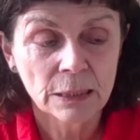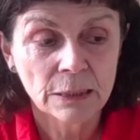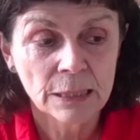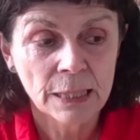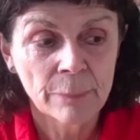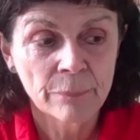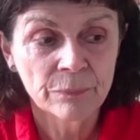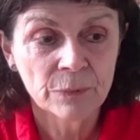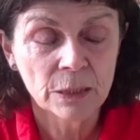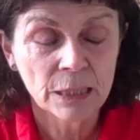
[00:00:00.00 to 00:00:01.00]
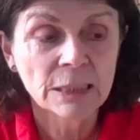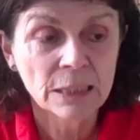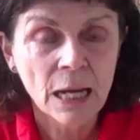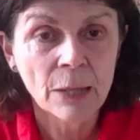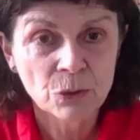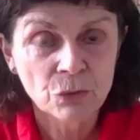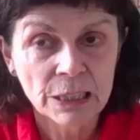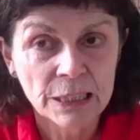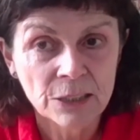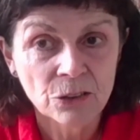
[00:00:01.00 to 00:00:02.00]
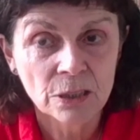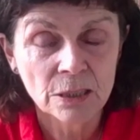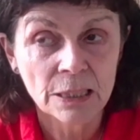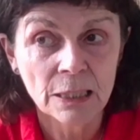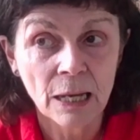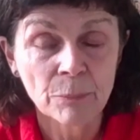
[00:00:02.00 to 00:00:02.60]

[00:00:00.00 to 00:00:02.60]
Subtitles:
the things that I was really interested in.